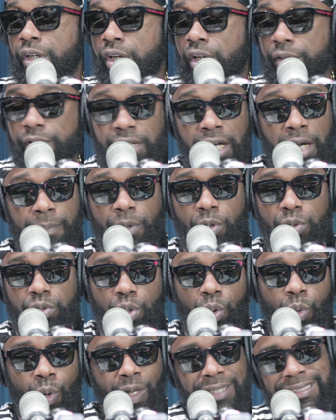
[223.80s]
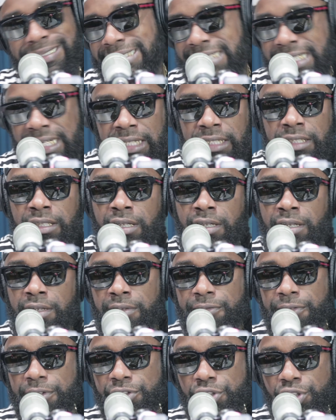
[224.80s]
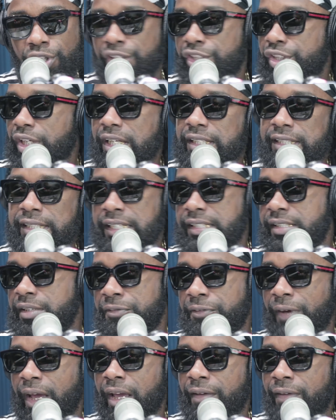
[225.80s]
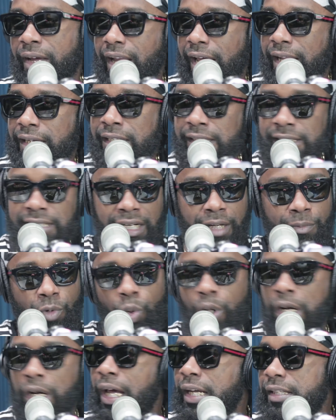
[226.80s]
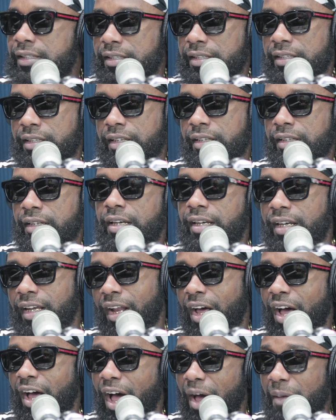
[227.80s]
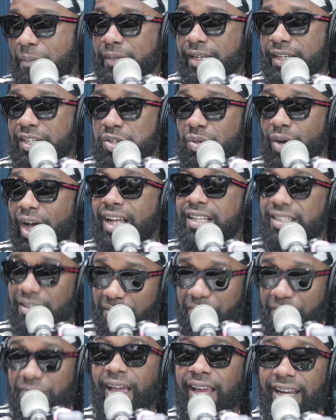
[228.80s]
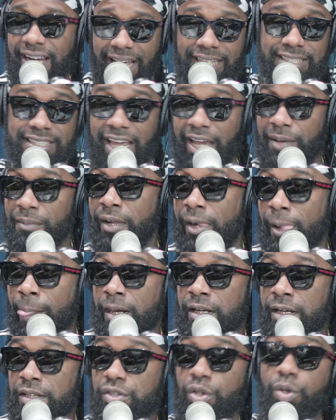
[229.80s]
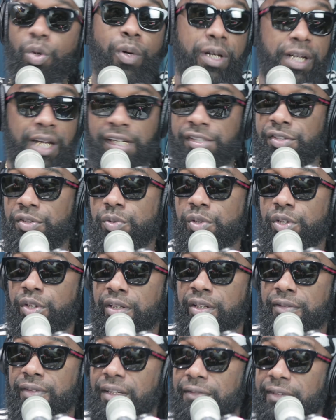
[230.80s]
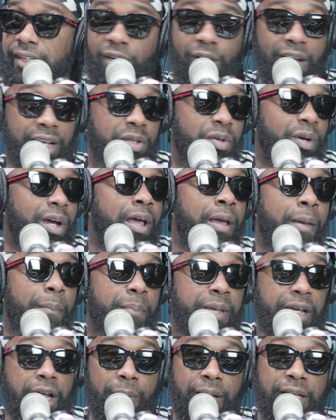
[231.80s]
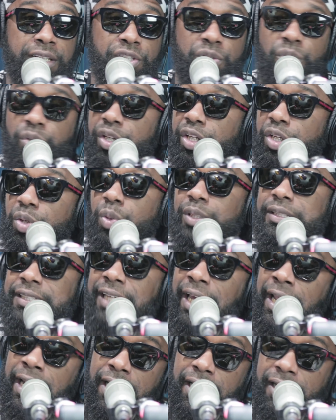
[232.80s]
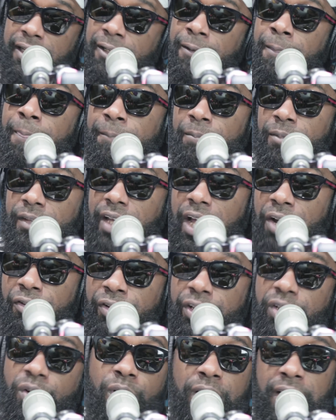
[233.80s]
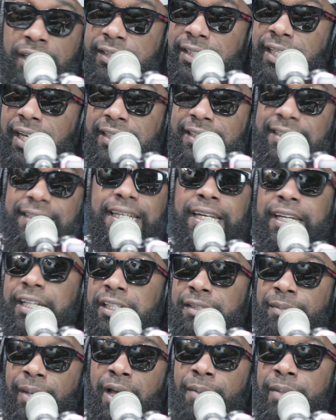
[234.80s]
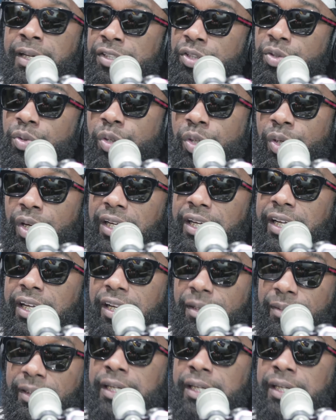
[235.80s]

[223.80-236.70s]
You know, you can't put no one thing for 365 and just tell them all that. And, you know what I mean? You have to find that time to go in that studio, even if you go make up a little studio in the hotel and record that thing and send it by a big studio and let them